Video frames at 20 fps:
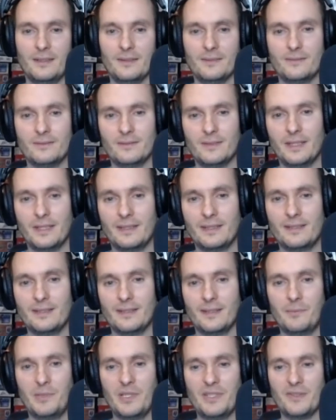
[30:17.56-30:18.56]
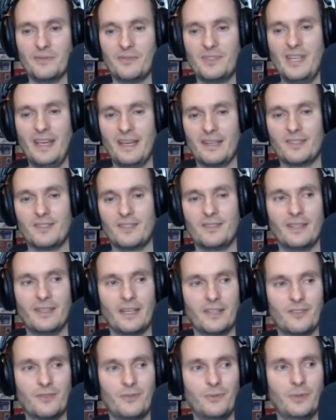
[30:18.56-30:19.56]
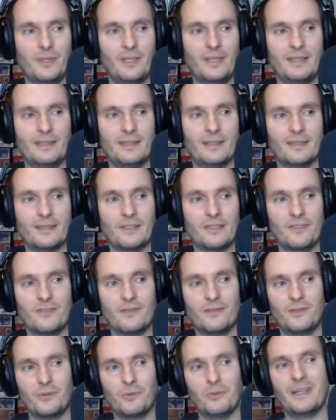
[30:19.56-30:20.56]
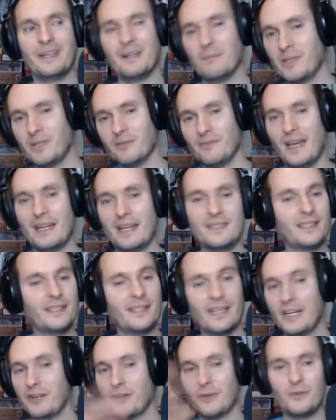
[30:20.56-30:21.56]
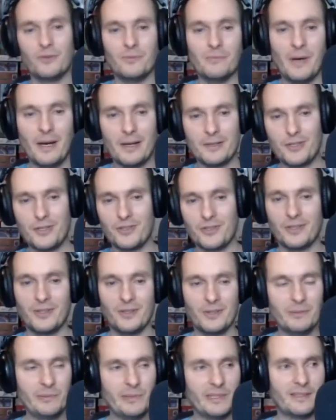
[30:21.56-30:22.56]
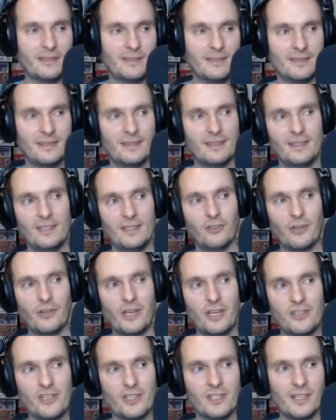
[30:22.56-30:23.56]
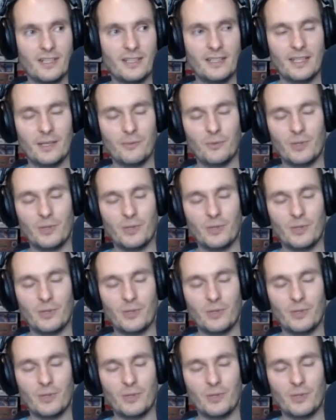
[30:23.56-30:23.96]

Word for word: uh, write a piece of text next to it and just do a little bit of editing. I don't do much, you know, but occasionally.